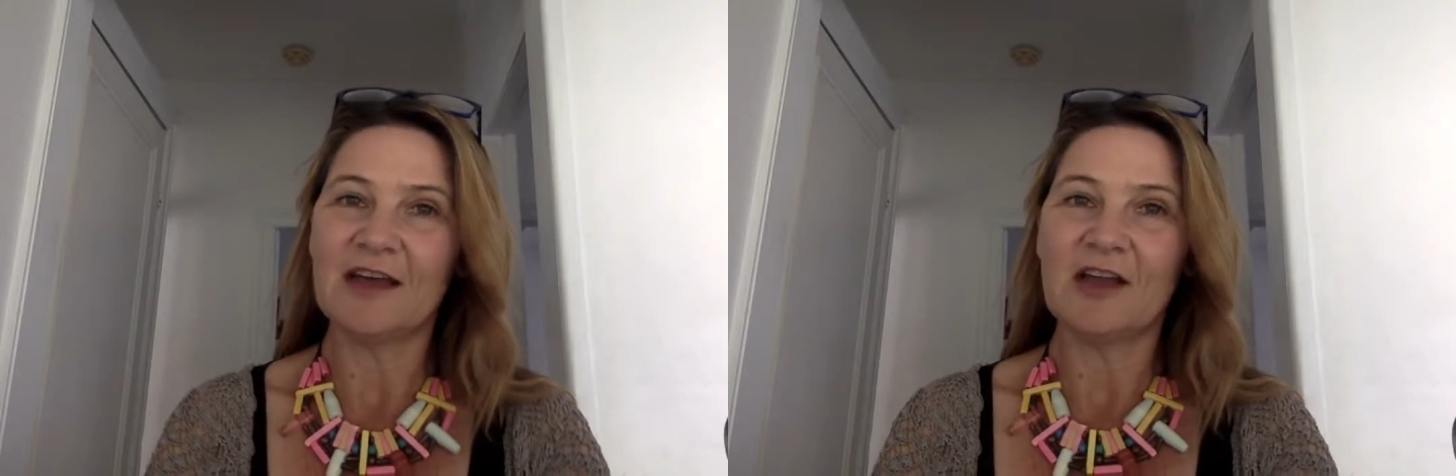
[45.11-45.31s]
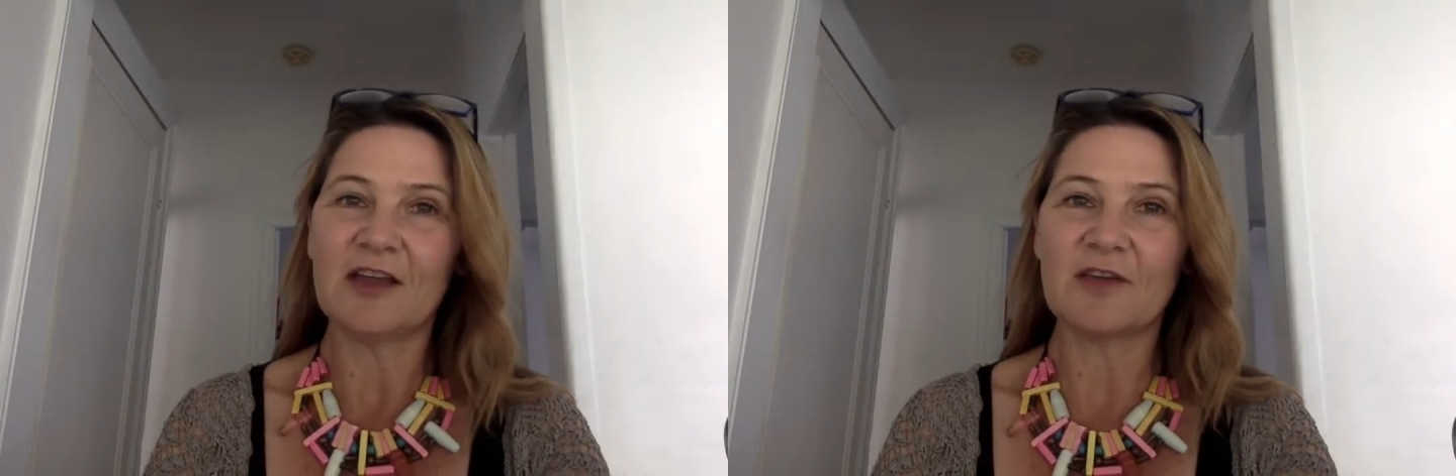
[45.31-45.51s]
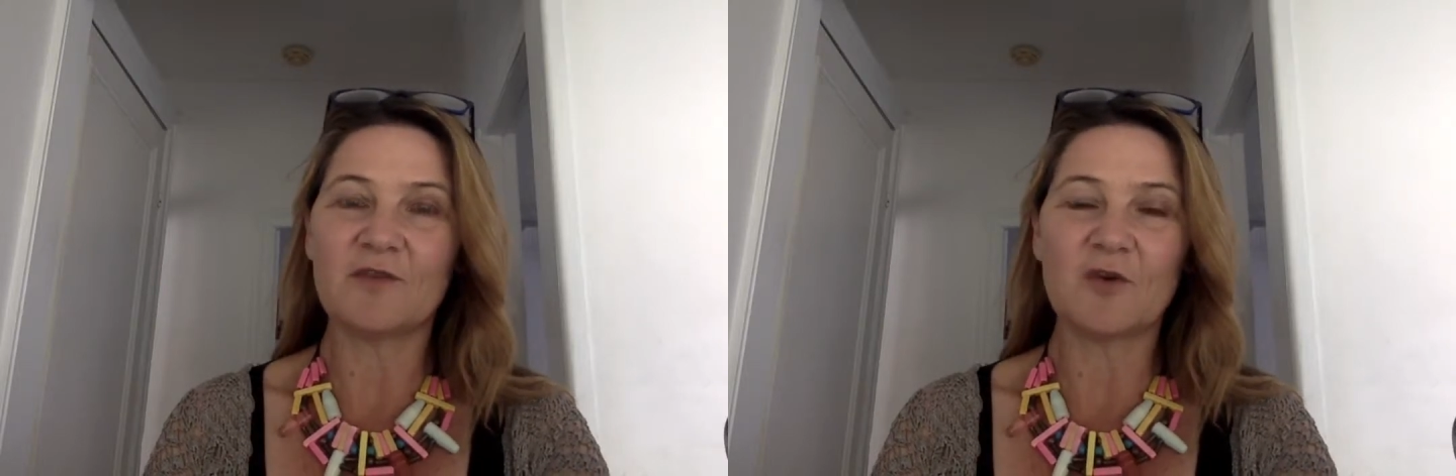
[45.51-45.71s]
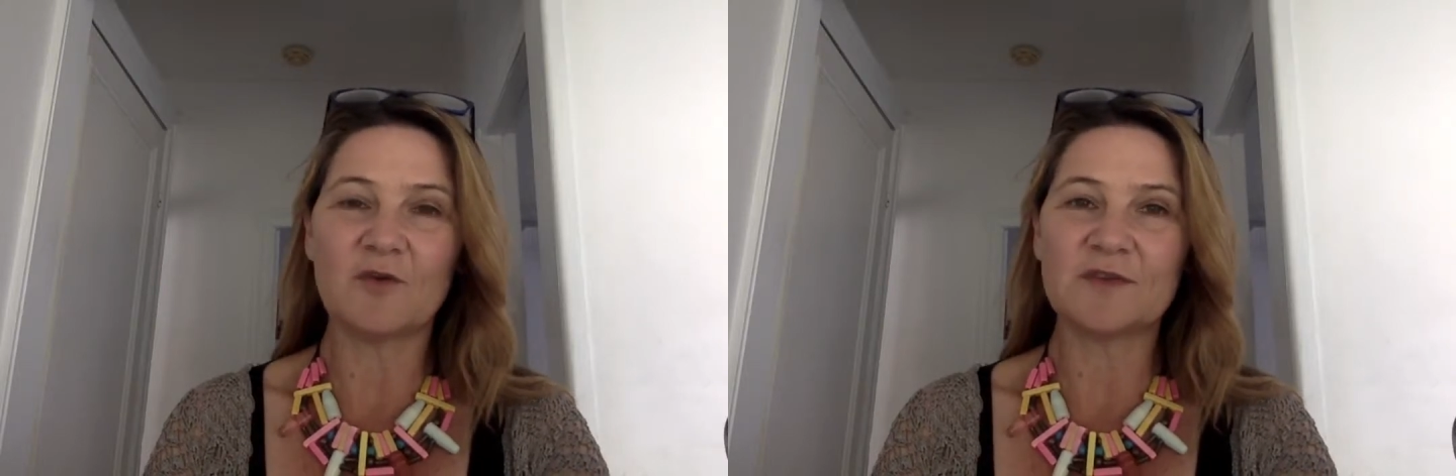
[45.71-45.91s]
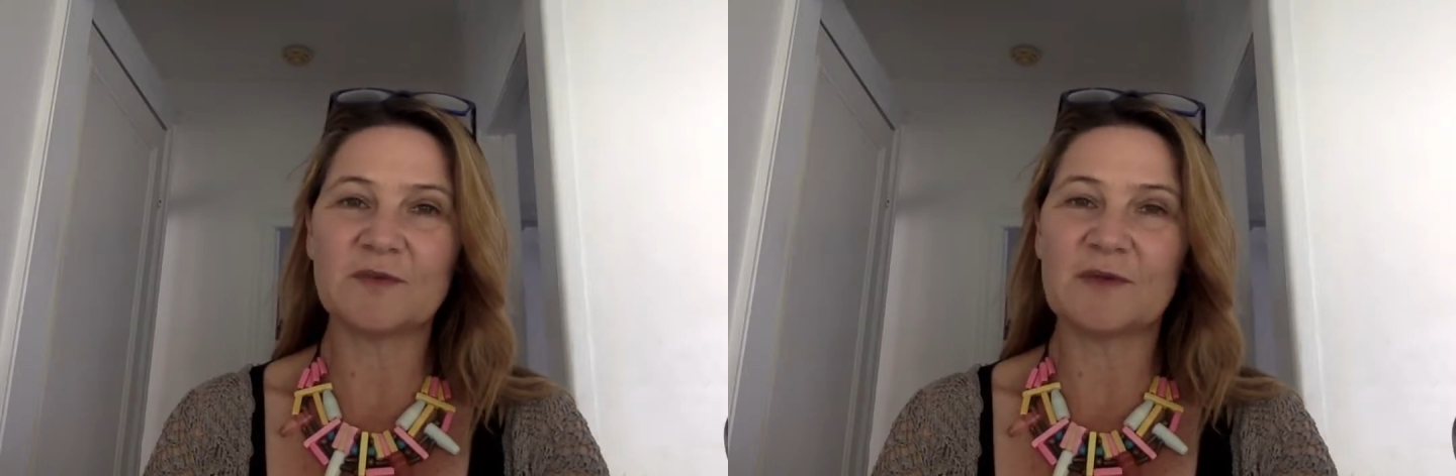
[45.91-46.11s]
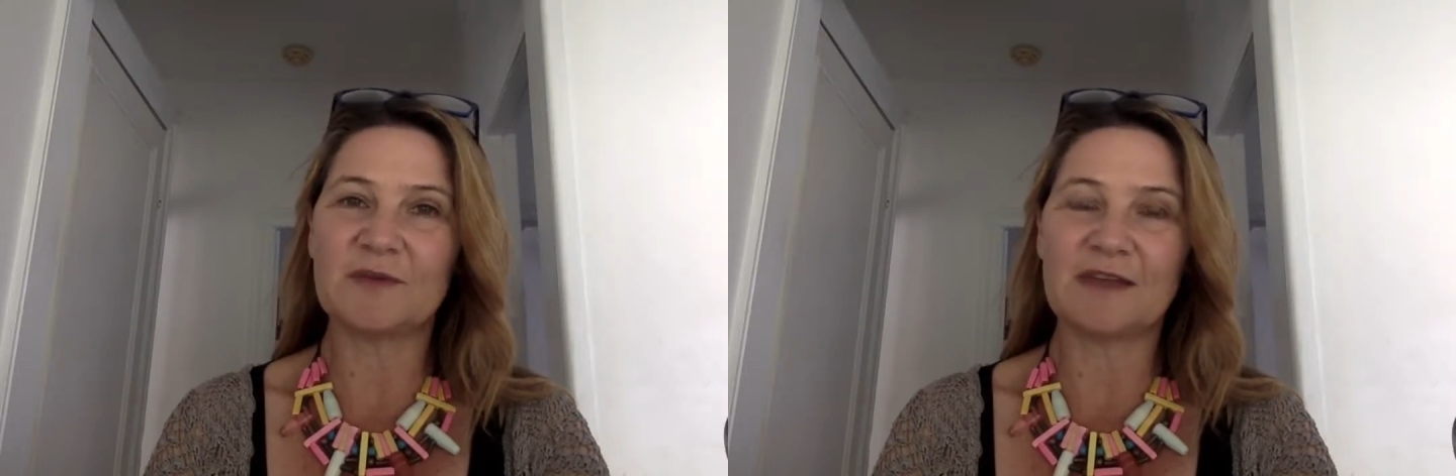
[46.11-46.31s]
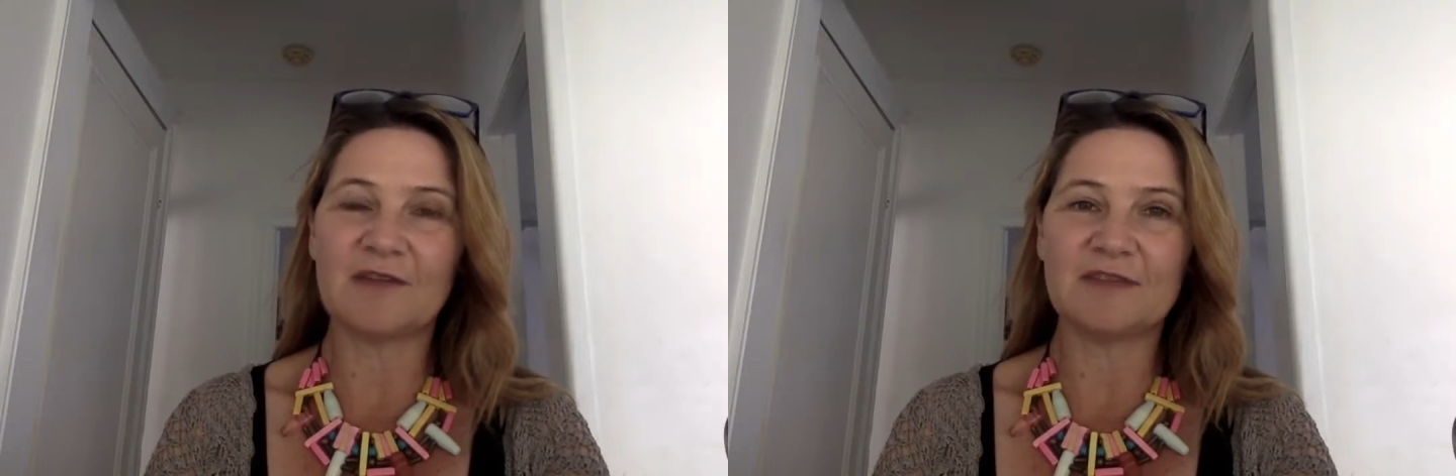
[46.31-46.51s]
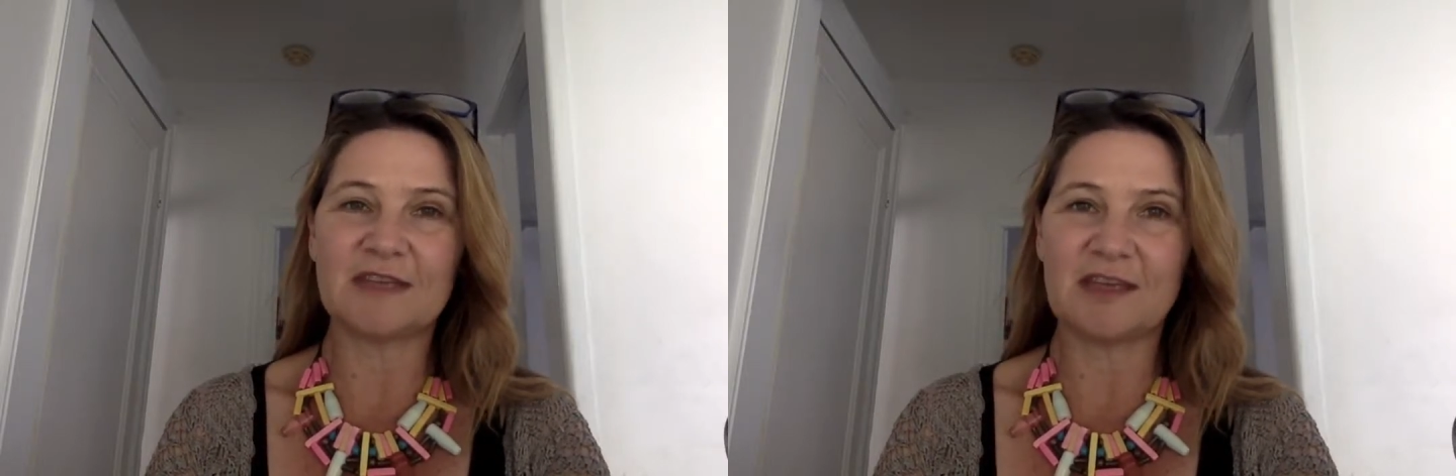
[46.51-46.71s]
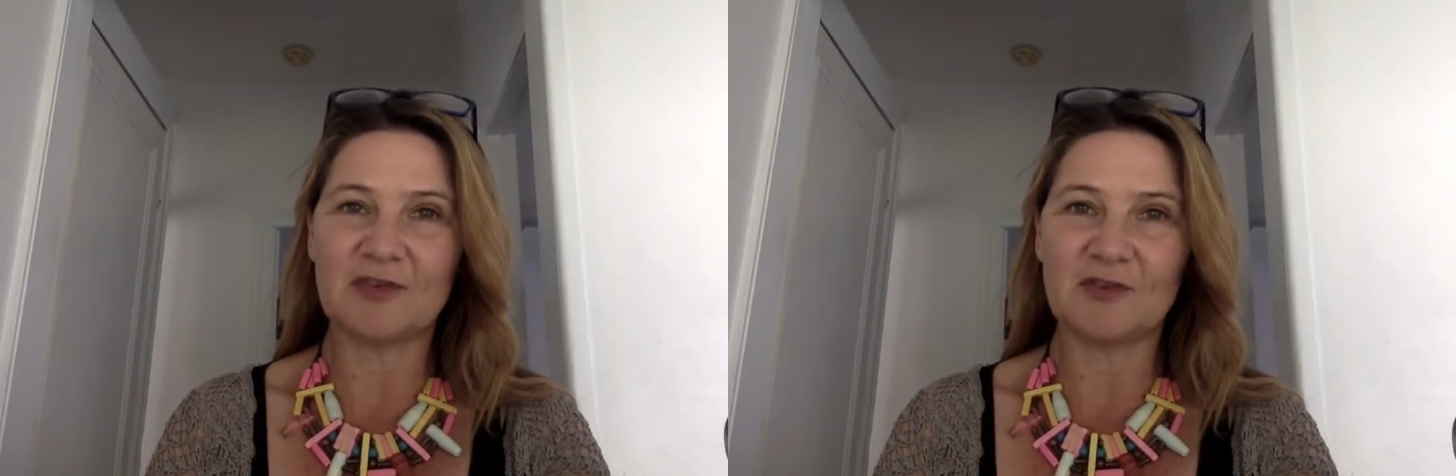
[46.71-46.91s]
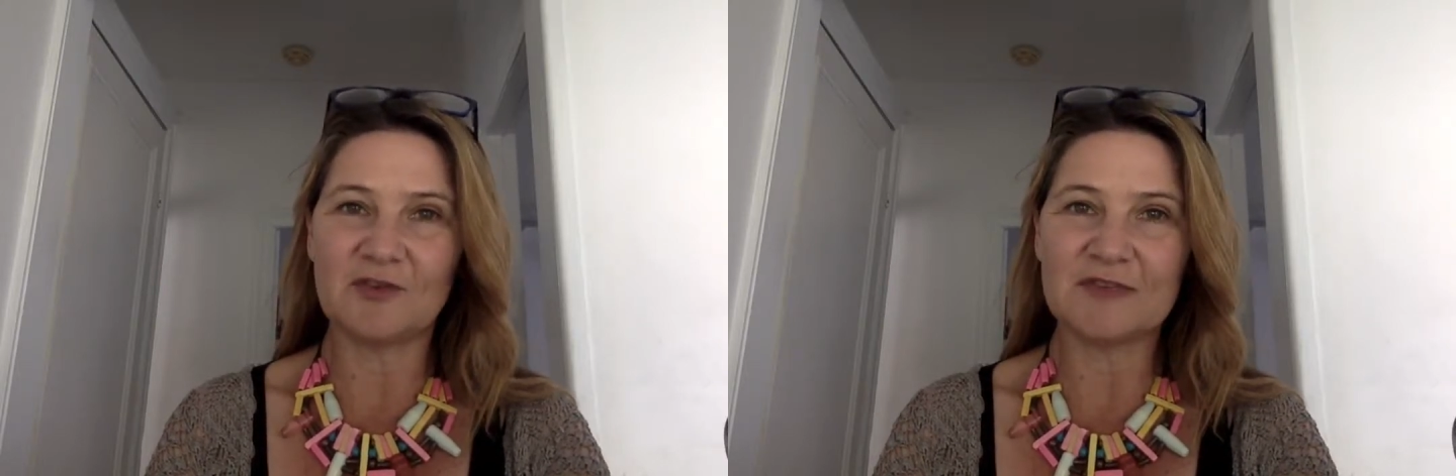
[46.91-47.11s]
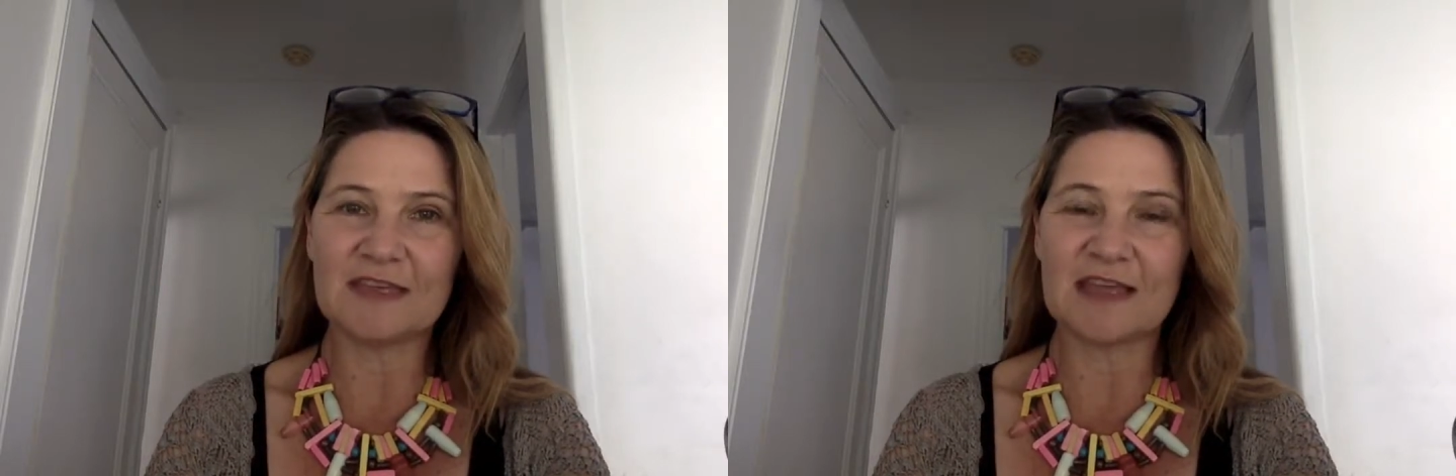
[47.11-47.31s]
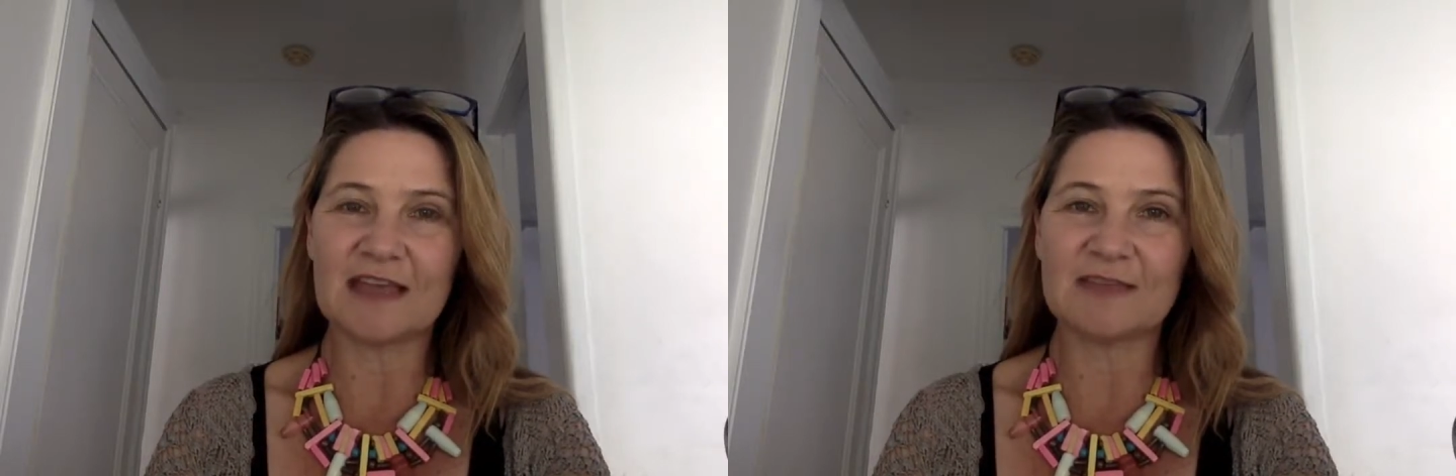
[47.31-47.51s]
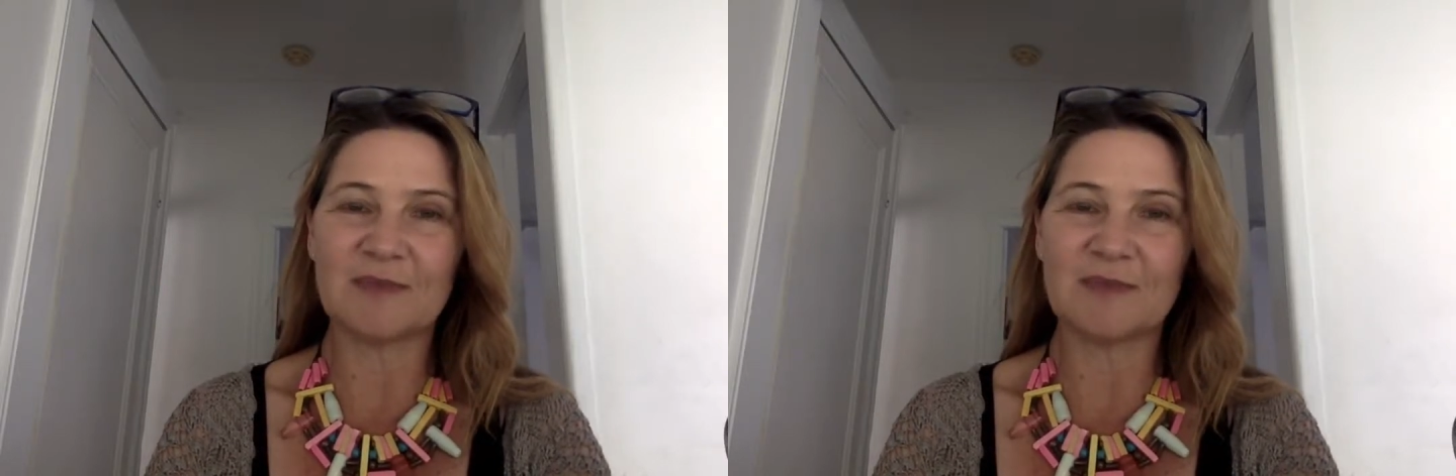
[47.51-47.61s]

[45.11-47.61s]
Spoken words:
Like, of course, we would love to hear you using as